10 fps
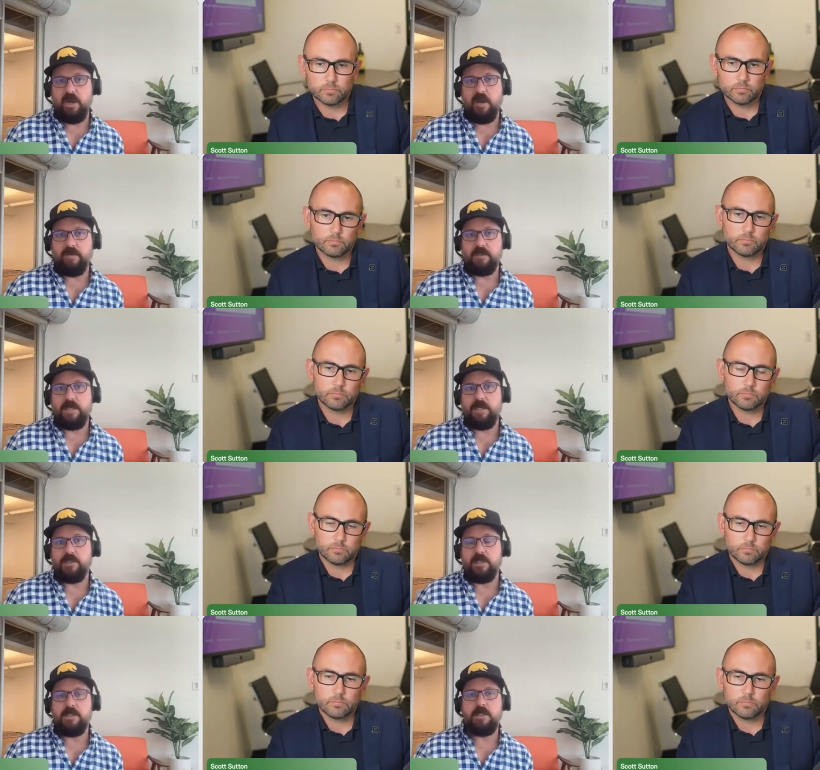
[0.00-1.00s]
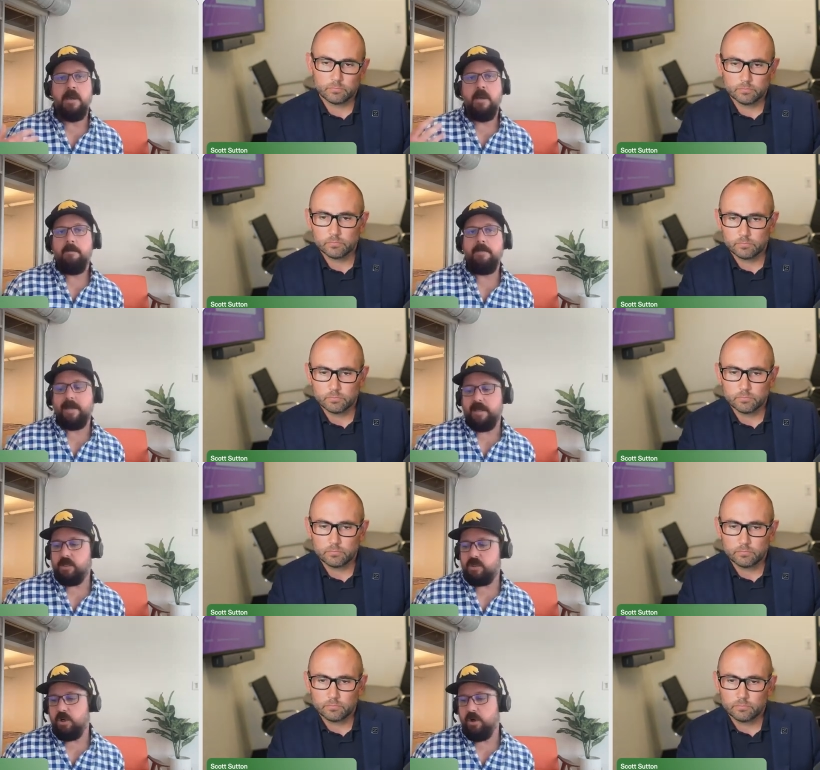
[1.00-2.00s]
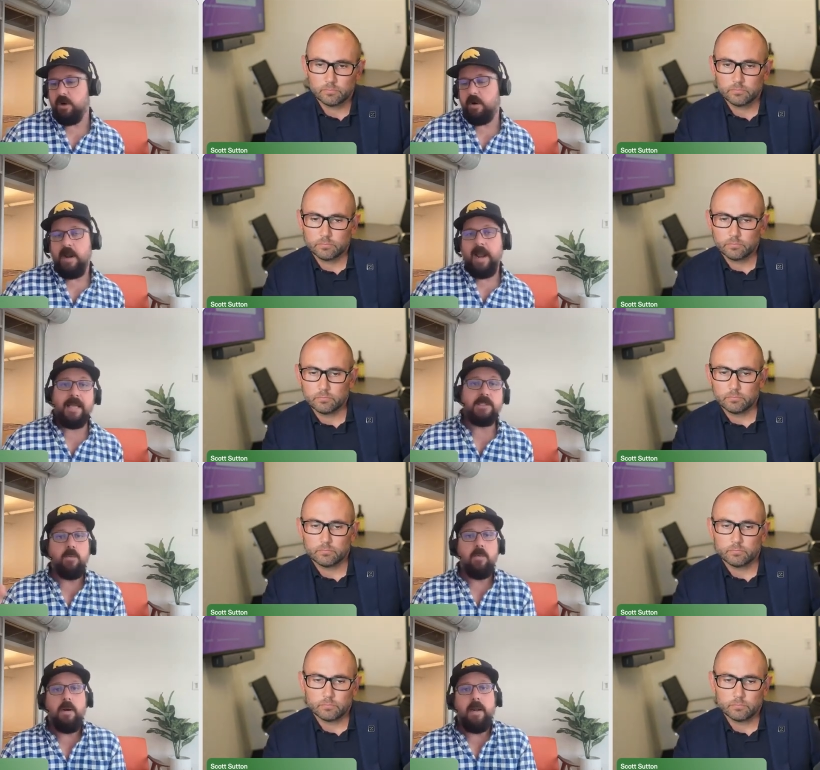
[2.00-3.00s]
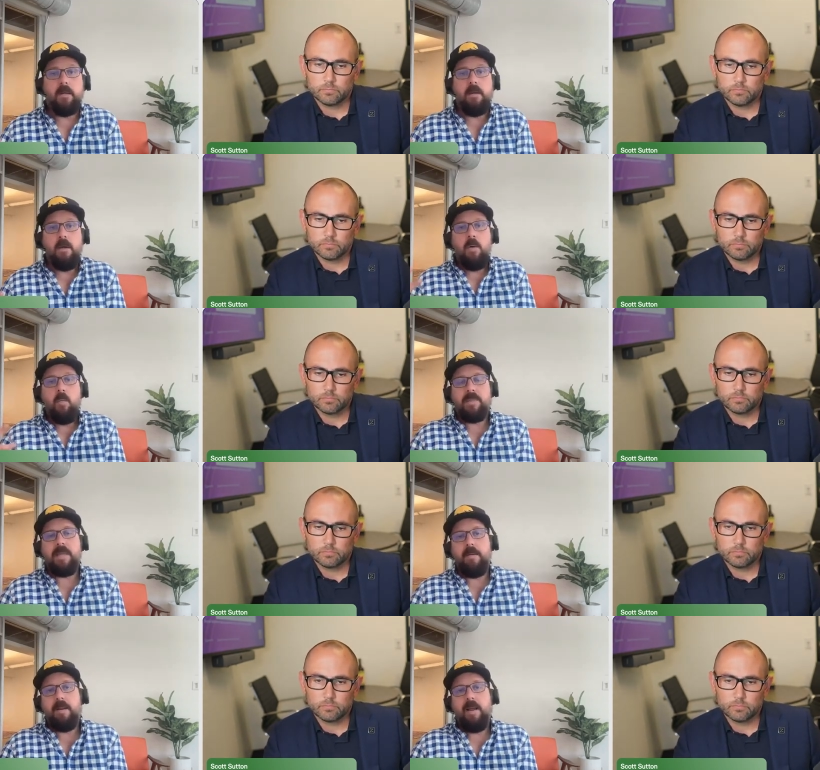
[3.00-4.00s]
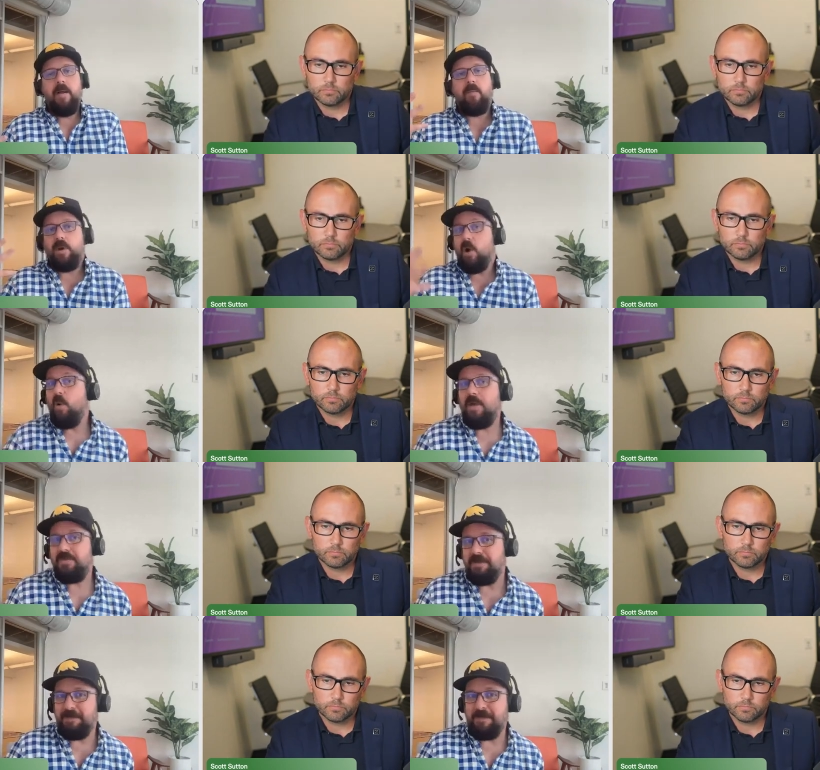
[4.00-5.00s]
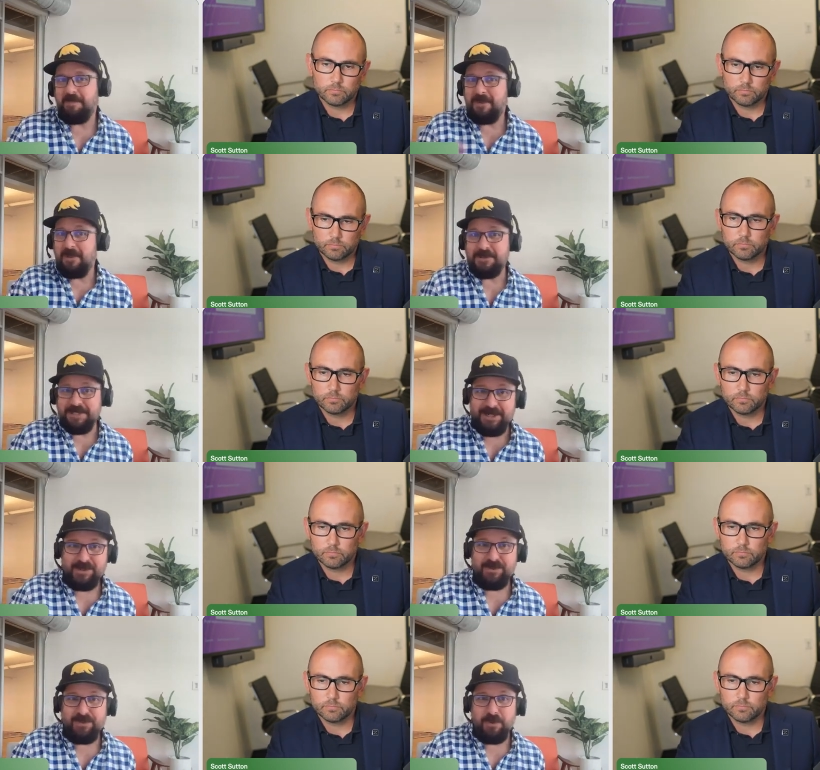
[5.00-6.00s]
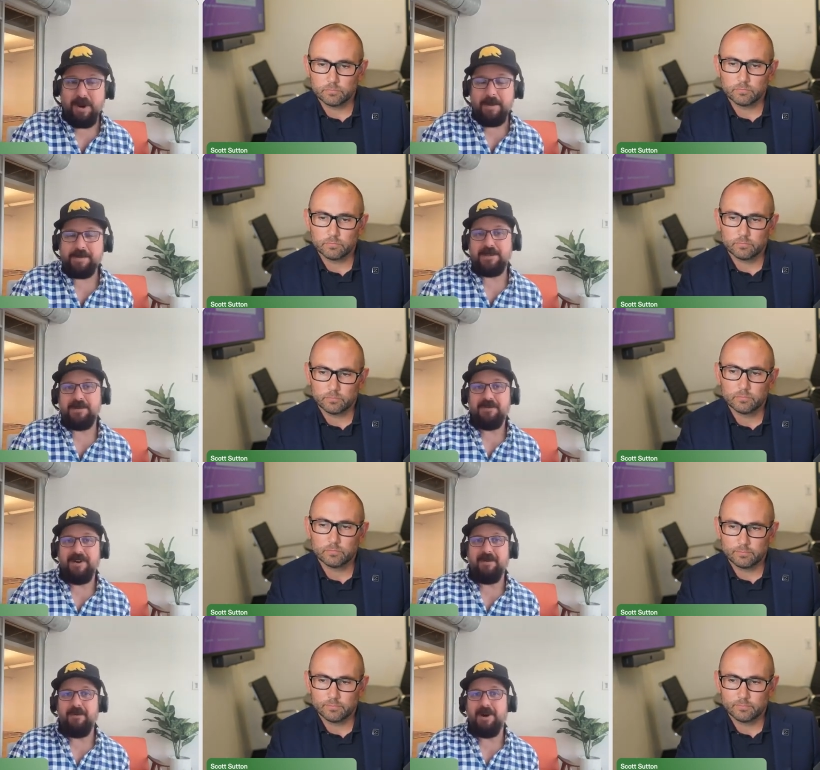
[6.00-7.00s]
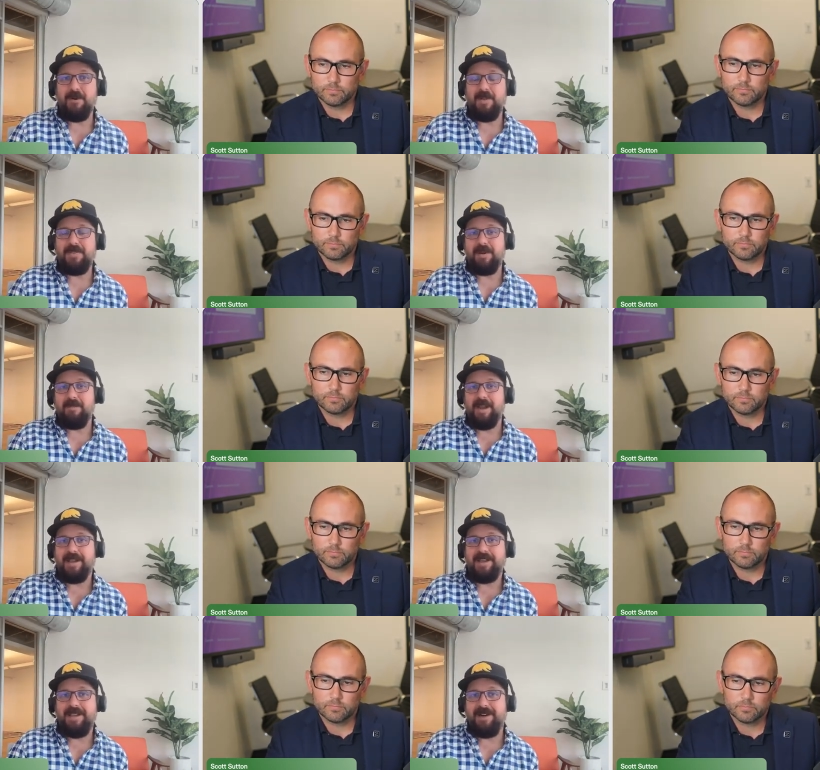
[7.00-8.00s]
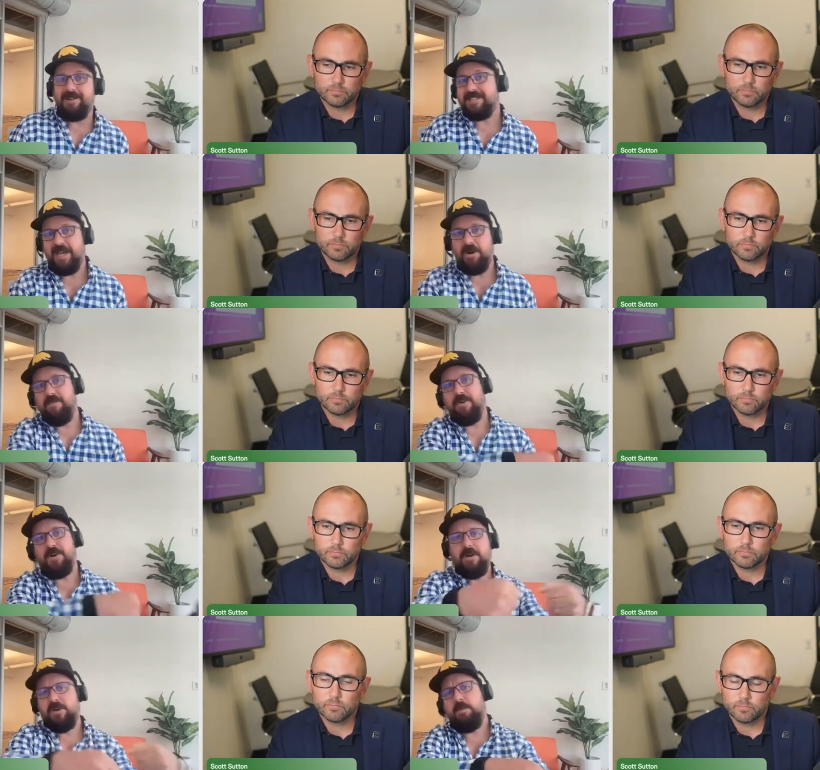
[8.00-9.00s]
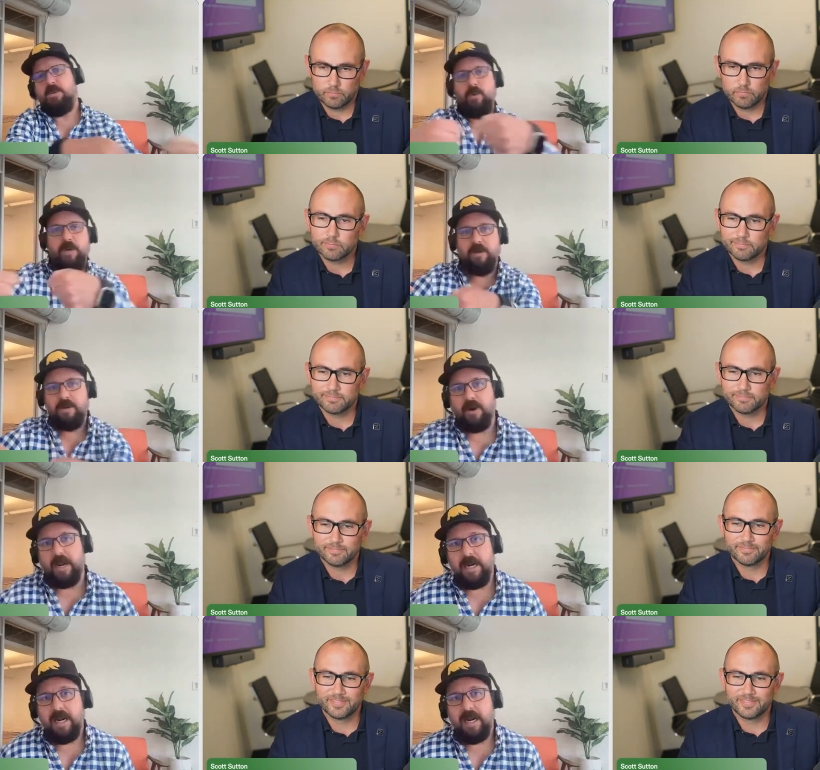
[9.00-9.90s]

Speaker 1: conversations, making sure. And so like what that we don't want them closing deals for the reps, right? We don't want them like you know taking over call, give me the wheel, right?